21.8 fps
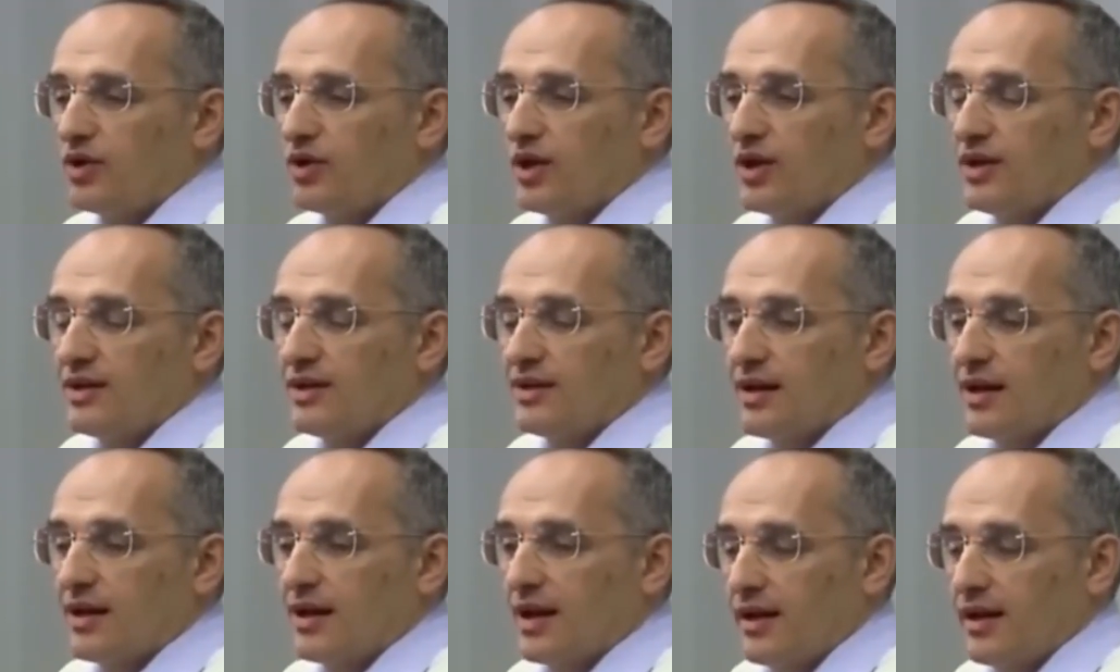An
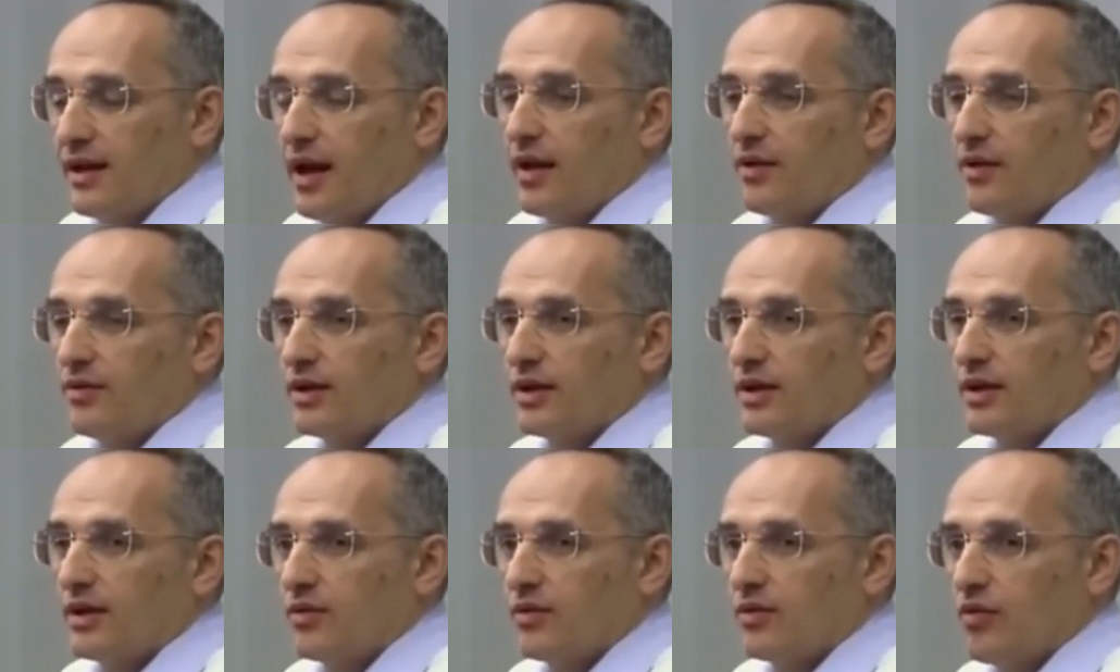animal's body
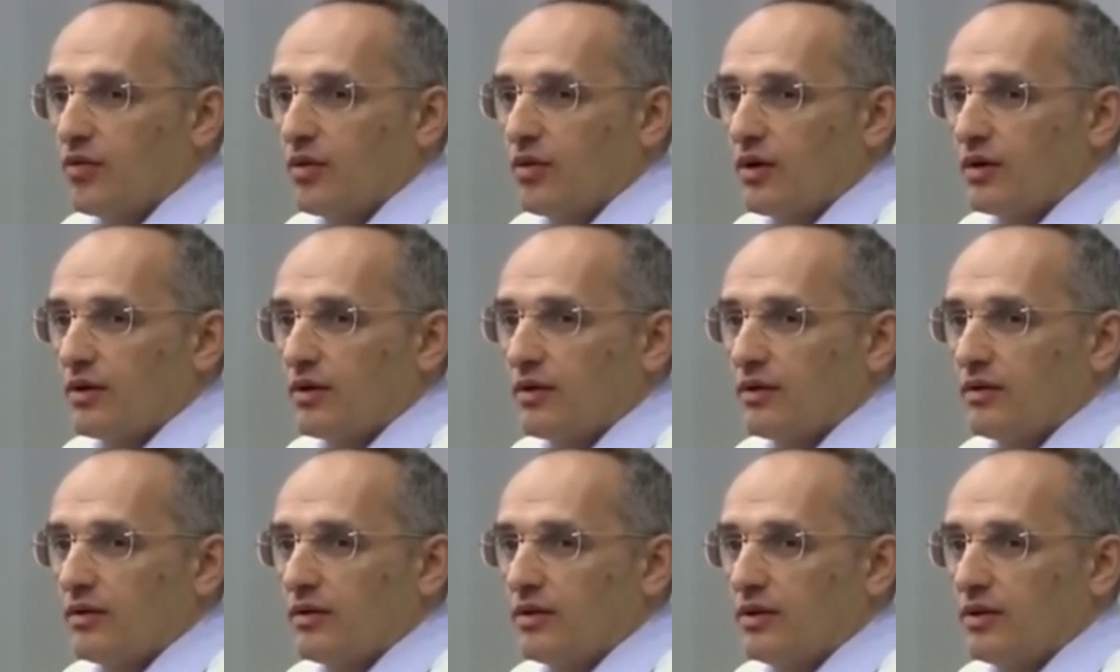rots quickly.
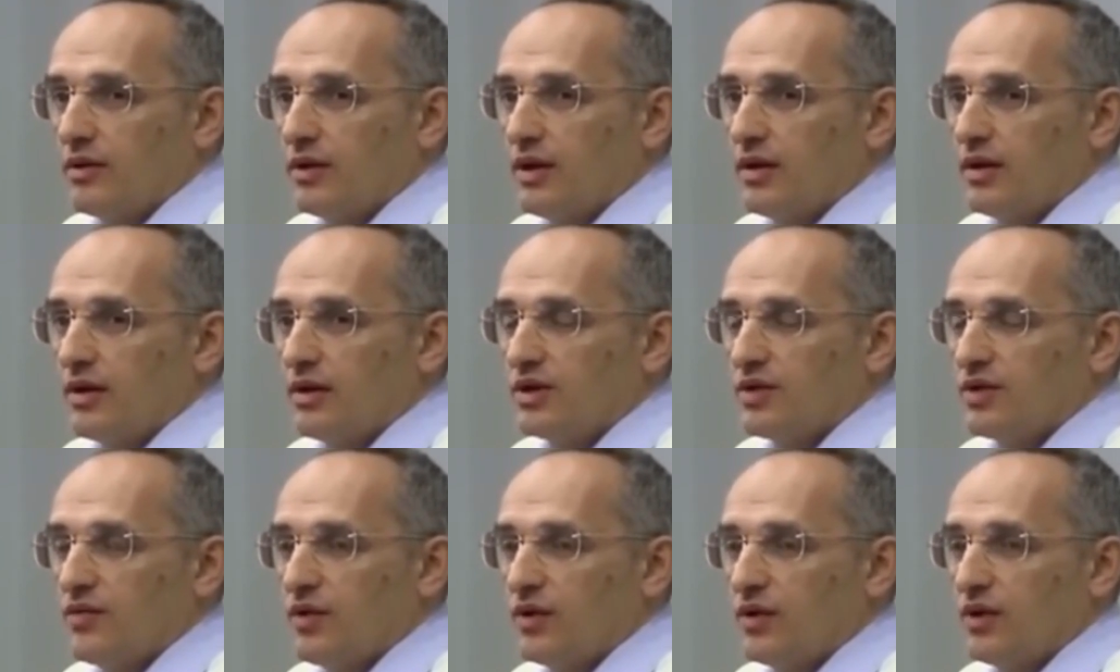It
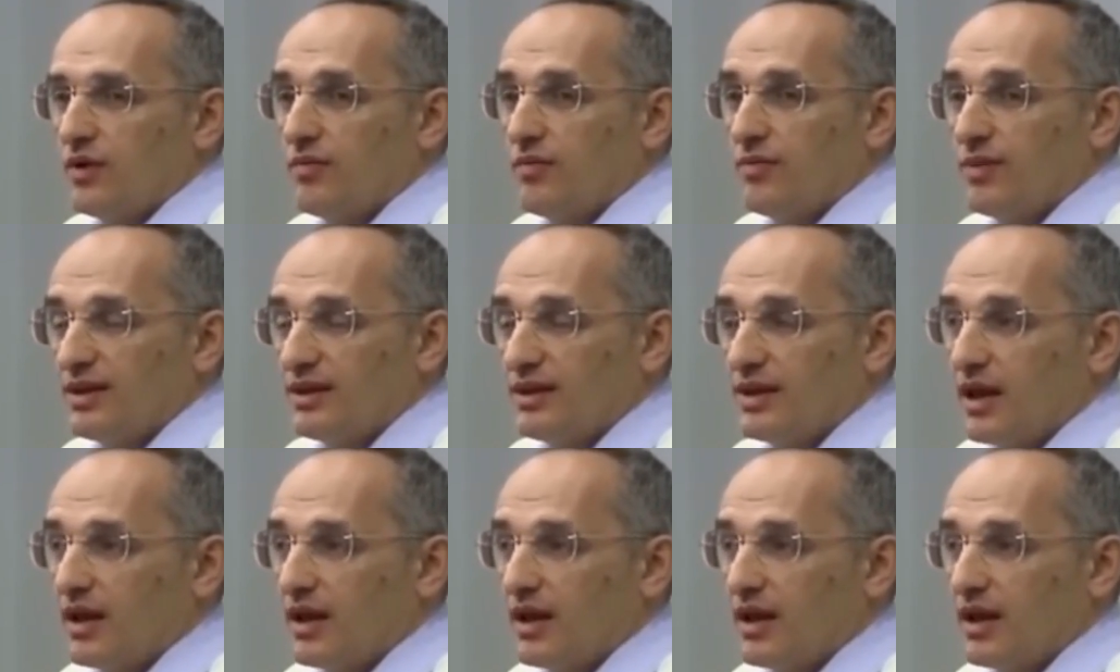spoils quickly.